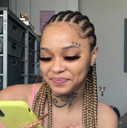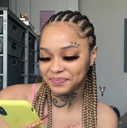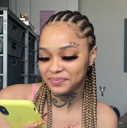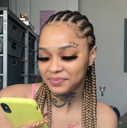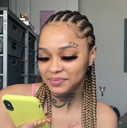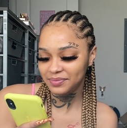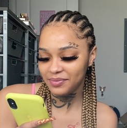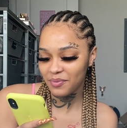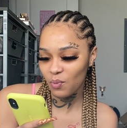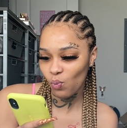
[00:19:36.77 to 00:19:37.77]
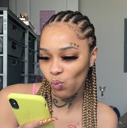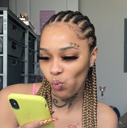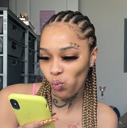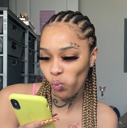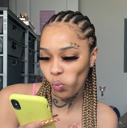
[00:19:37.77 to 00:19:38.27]

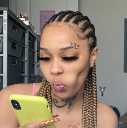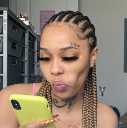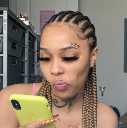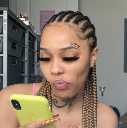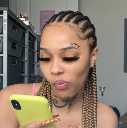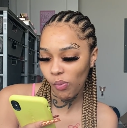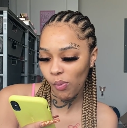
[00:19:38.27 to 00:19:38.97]
[no speech]